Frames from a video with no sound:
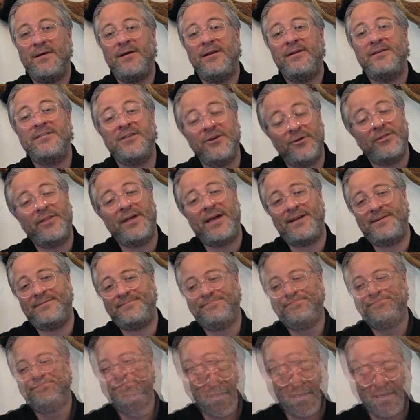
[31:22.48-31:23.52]
Till then,
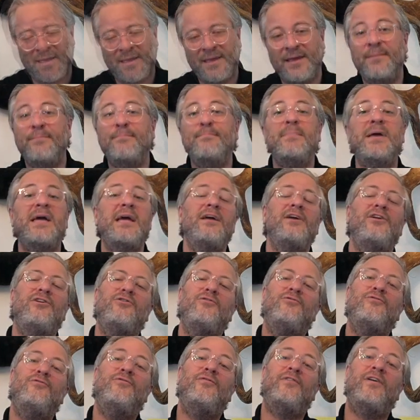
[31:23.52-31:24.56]
may
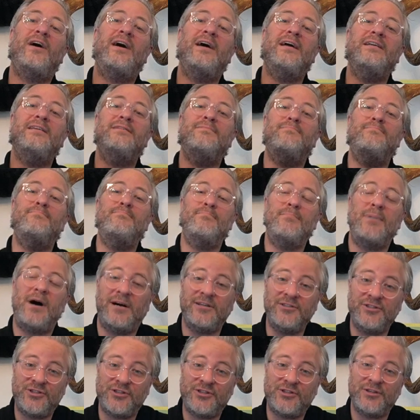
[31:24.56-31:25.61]
you find
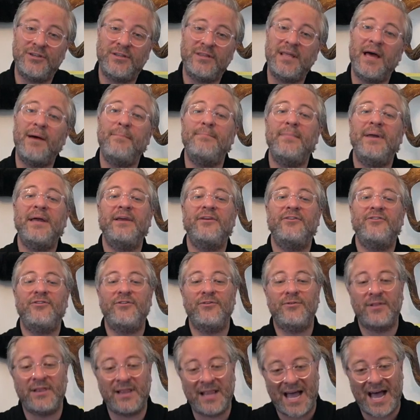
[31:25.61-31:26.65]
much that makes you
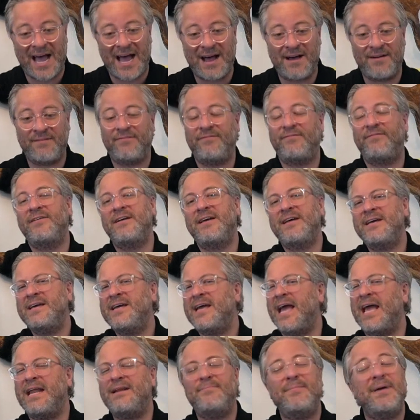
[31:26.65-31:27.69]
laugh,
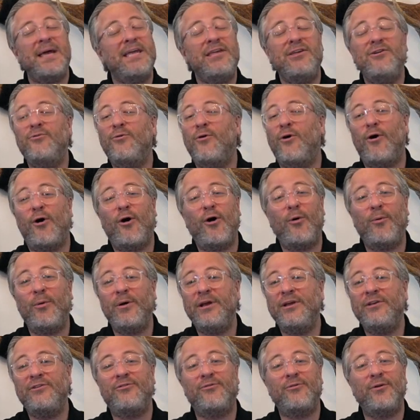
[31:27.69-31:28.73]
and may you
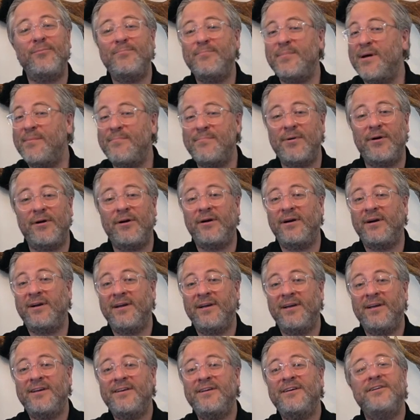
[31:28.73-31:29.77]
always remember
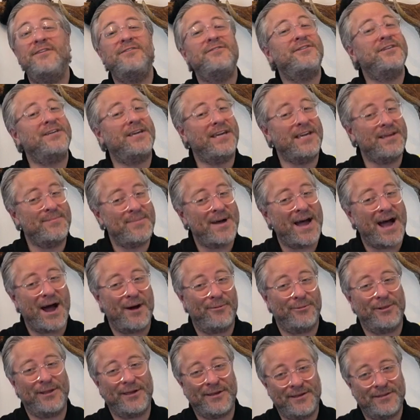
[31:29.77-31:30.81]
to keep
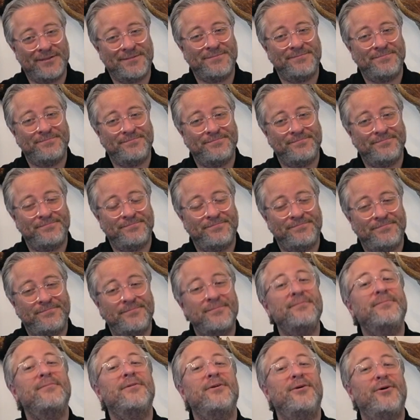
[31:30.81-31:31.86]
howling.
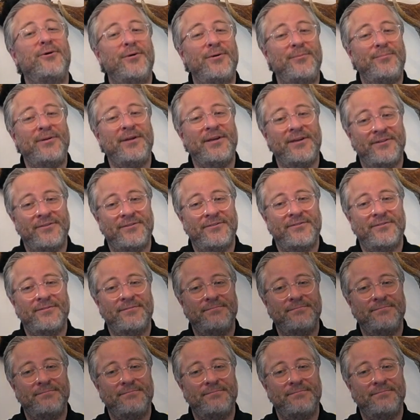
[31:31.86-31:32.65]
Go in peace.